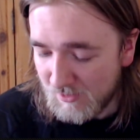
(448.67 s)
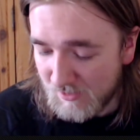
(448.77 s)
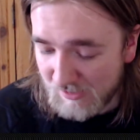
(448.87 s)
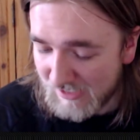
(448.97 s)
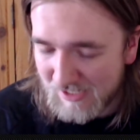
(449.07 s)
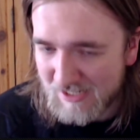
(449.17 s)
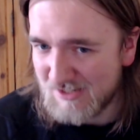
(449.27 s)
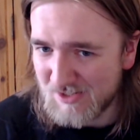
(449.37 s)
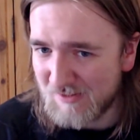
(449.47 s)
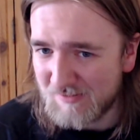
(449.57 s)
Again, it's
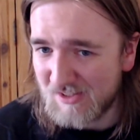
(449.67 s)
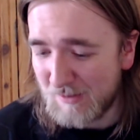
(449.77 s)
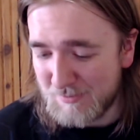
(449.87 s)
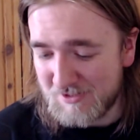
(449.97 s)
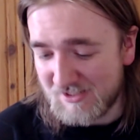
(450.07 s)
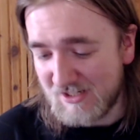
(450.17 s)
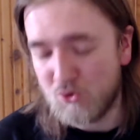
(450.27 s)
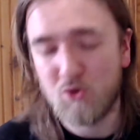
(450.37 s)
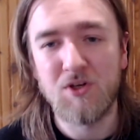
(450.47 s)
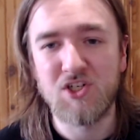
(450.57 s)
not something that I particularly
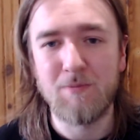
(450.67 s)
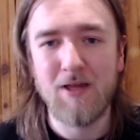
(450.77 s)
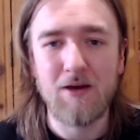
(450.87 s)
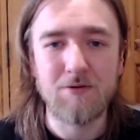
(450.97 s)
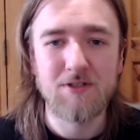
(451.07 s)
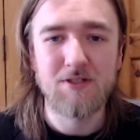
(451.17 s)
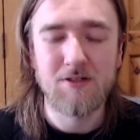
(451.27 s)
talk much about.